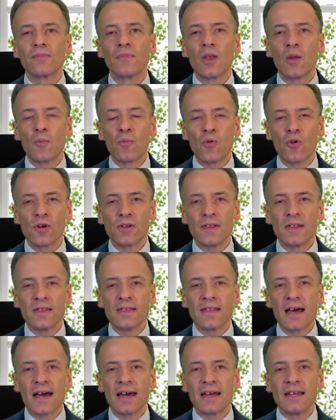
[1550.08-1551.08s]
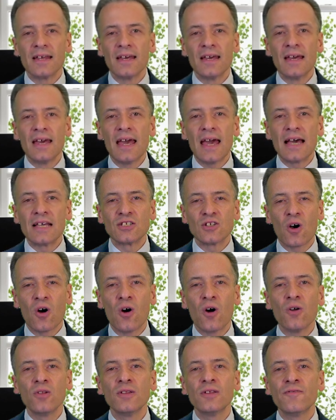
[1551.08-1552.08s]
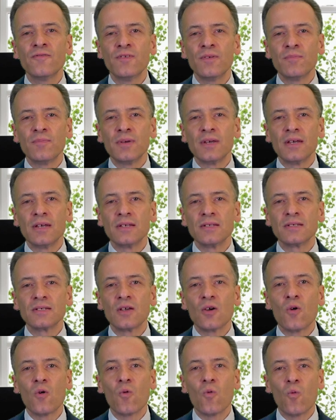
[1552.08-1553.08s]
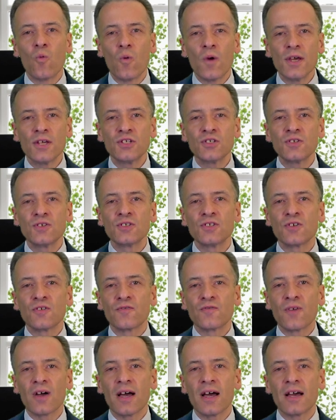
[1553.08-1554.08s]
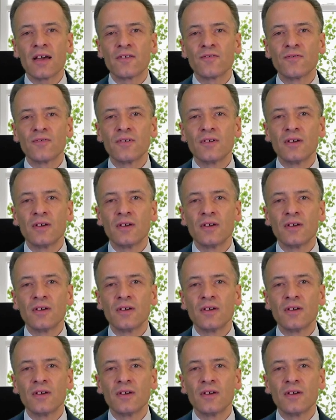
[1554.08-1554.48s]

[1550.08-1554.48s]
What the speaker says: More than that, as all living beings wish to survive,